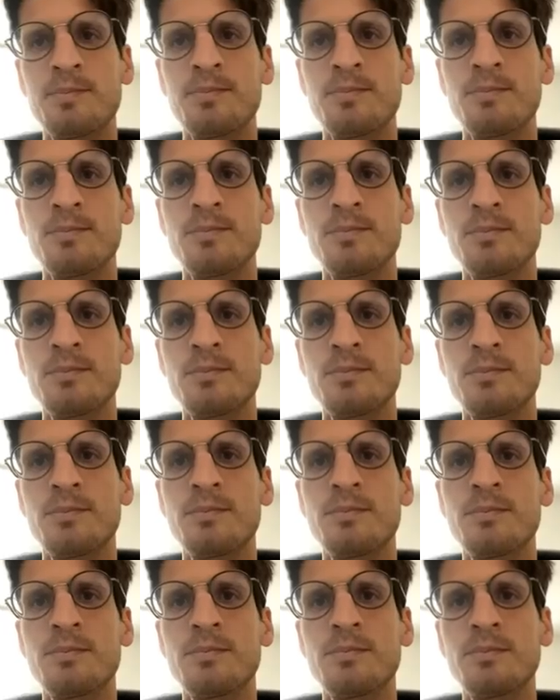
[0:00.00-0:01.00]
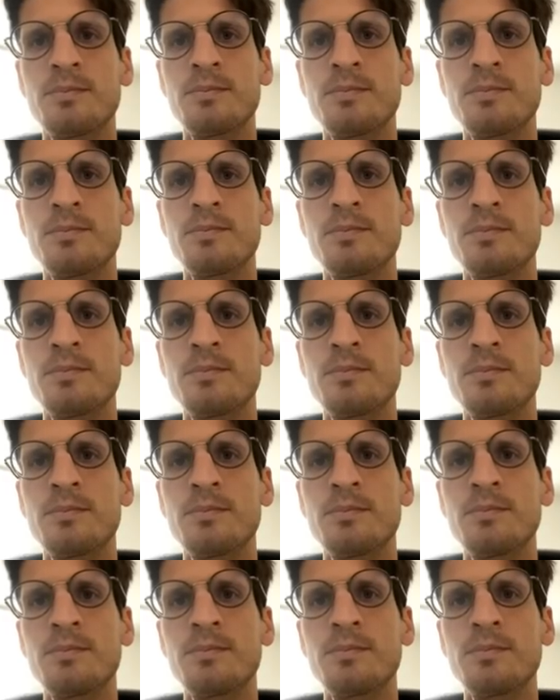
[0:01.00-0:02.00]

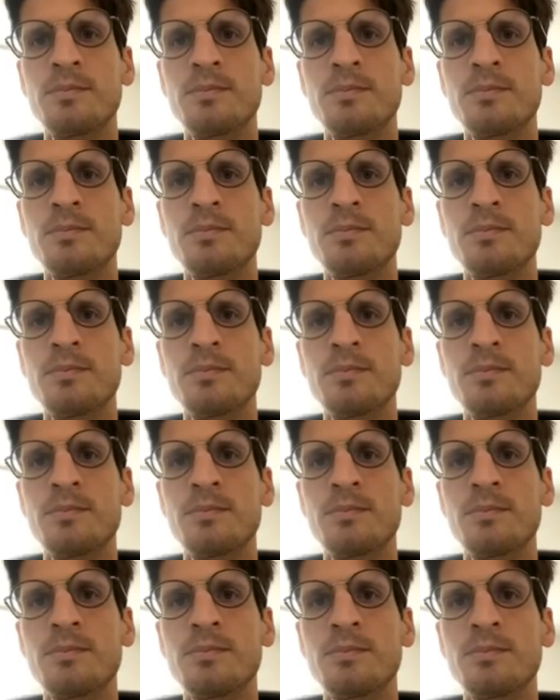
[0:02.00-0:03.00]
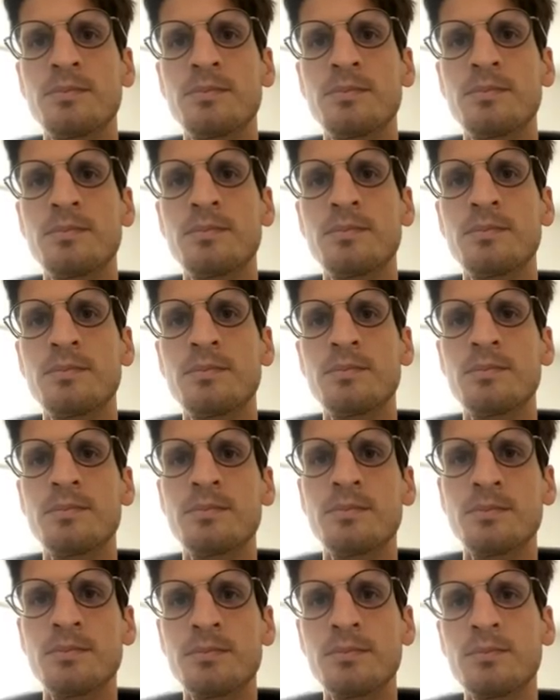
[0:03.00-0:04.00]

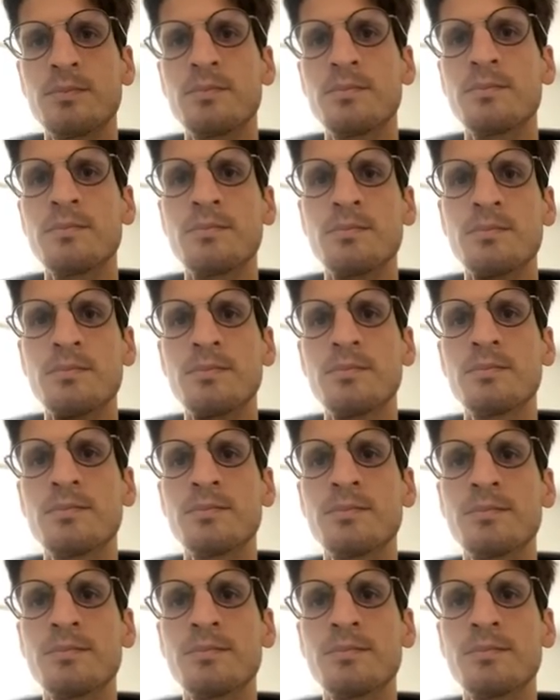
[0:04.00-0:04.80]
This person isn't speaking.